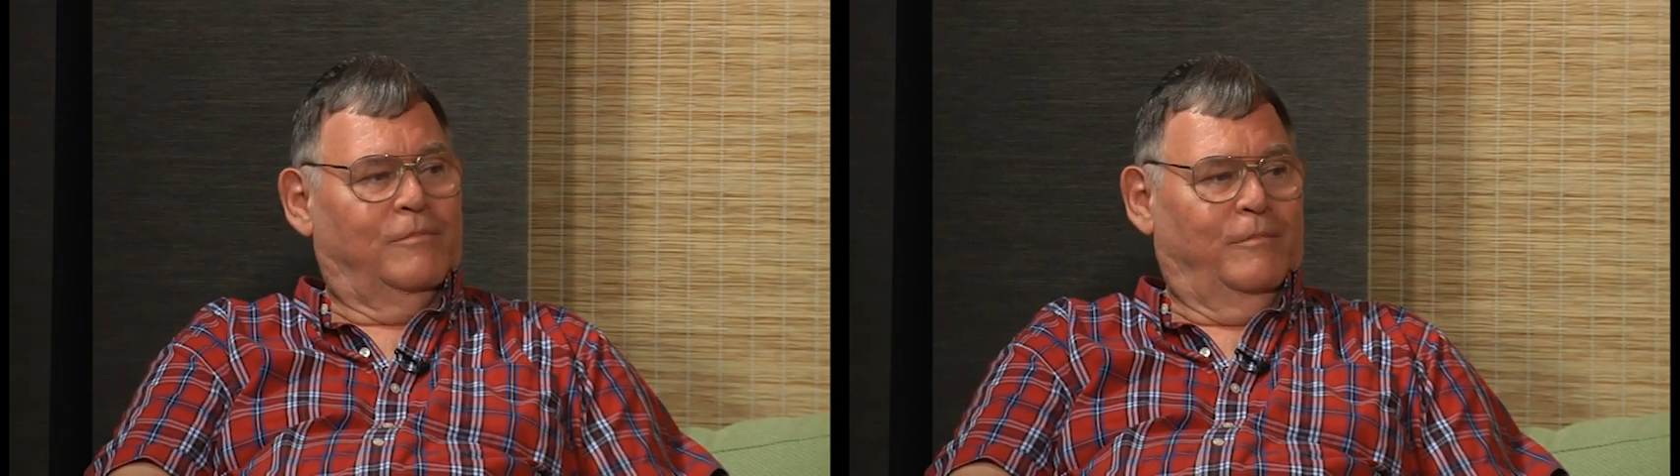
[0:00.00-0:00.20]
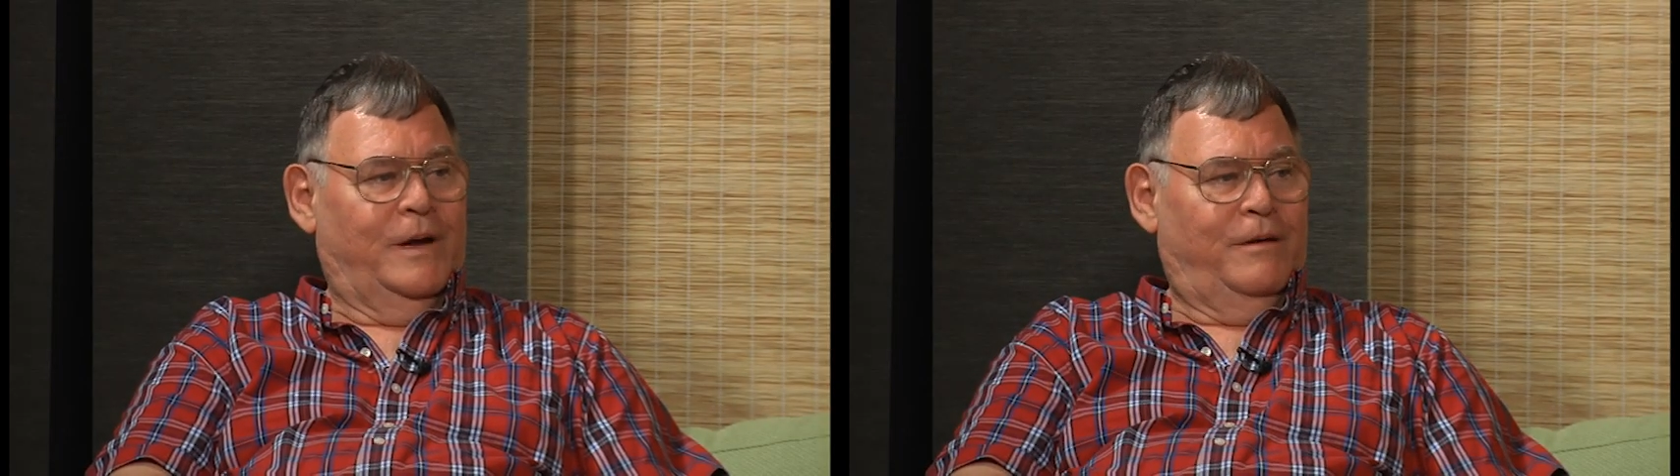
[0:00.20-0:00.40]

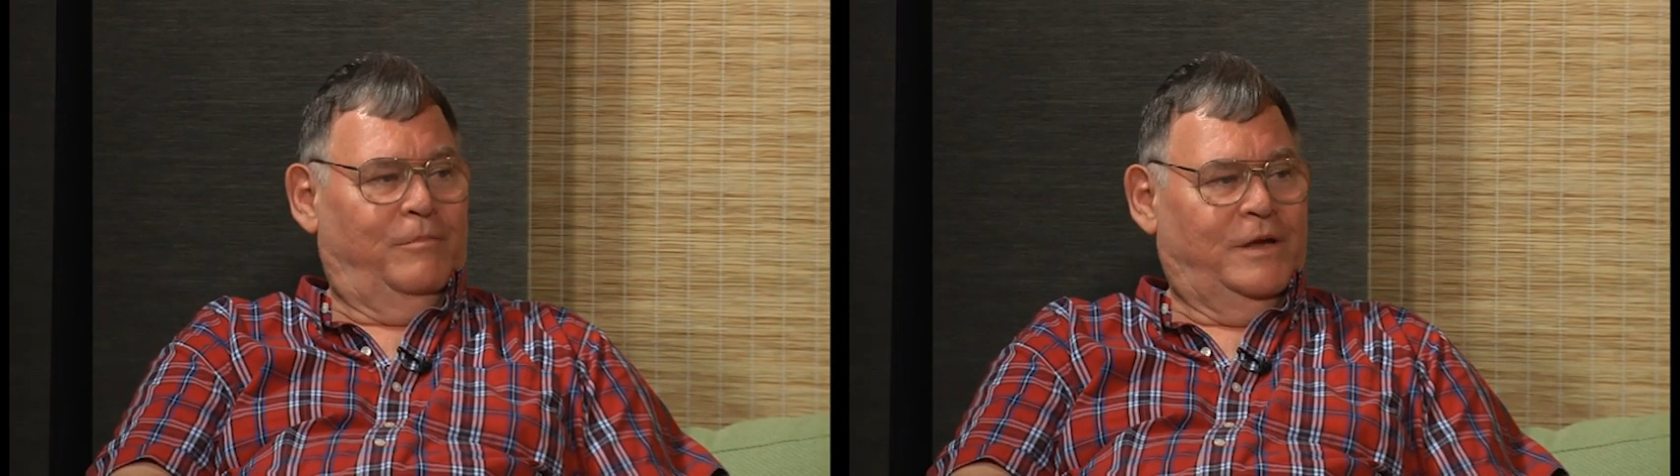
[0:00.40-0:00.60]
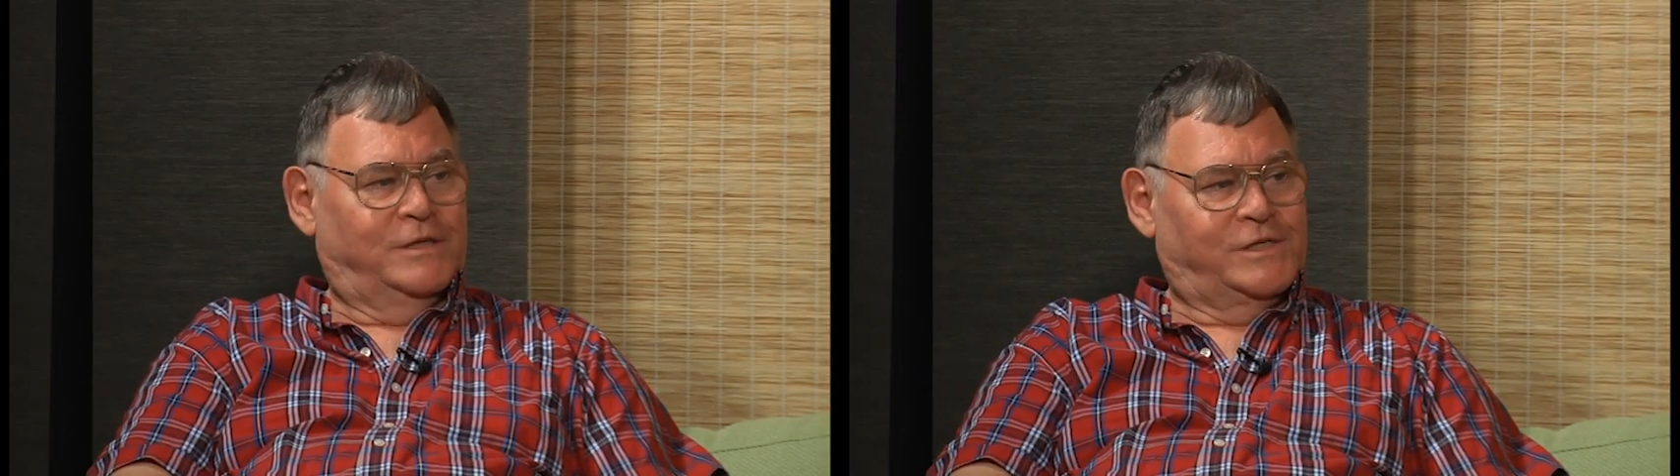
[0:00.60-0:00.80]
by
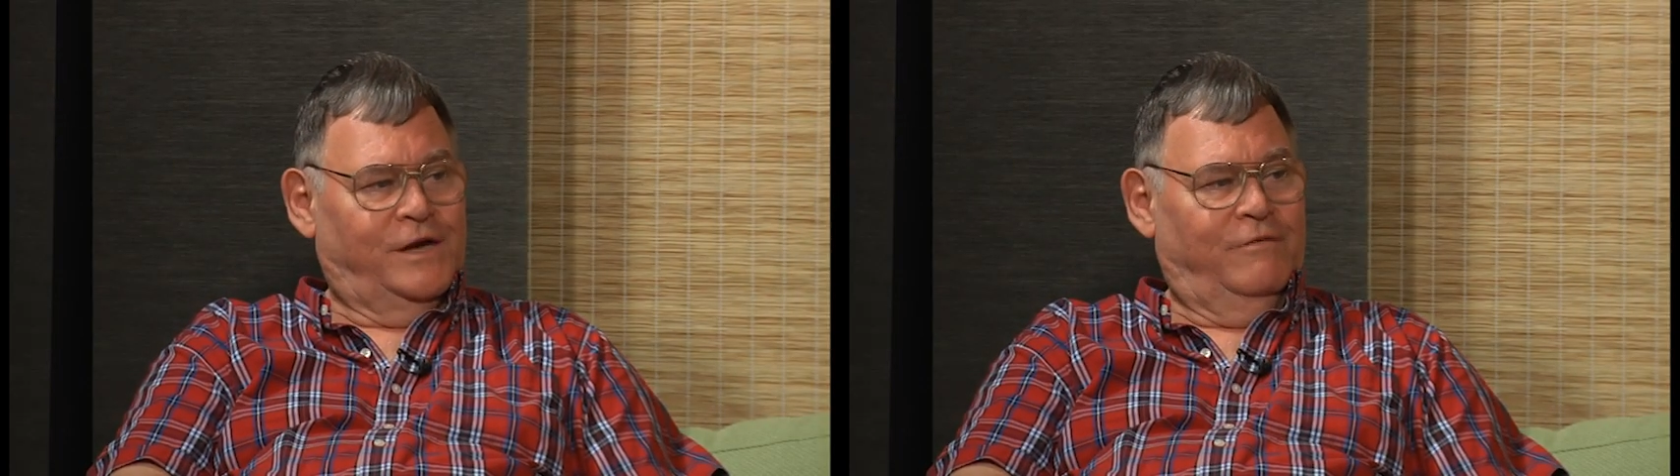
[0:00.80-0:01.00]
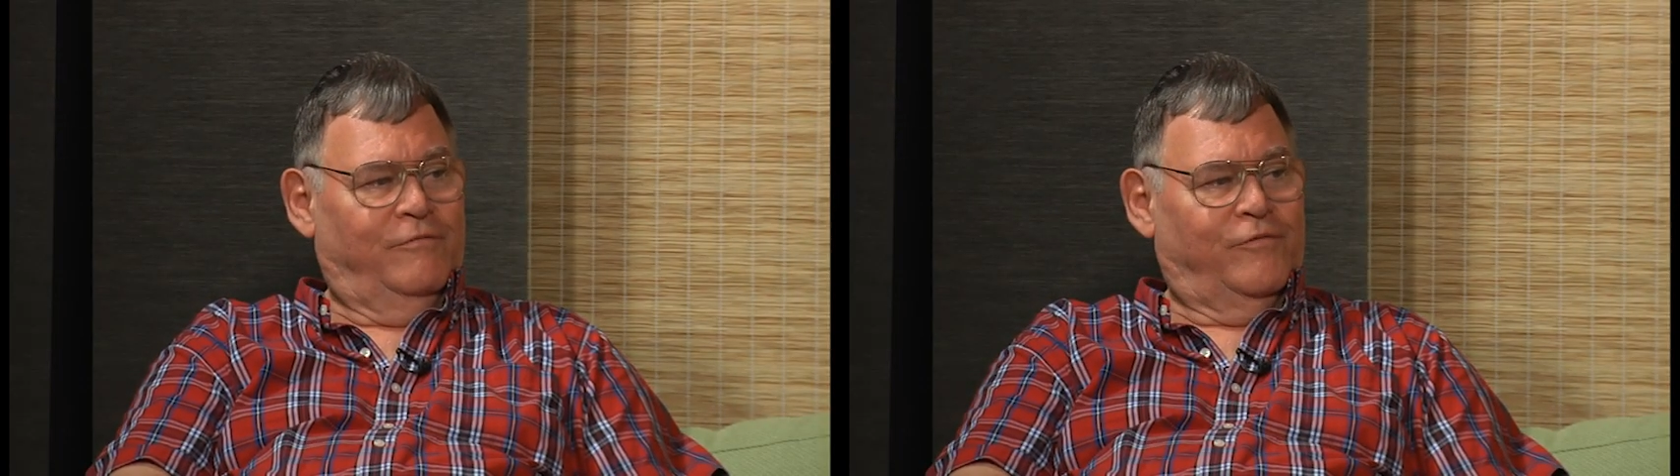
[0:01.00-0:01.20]
it being set in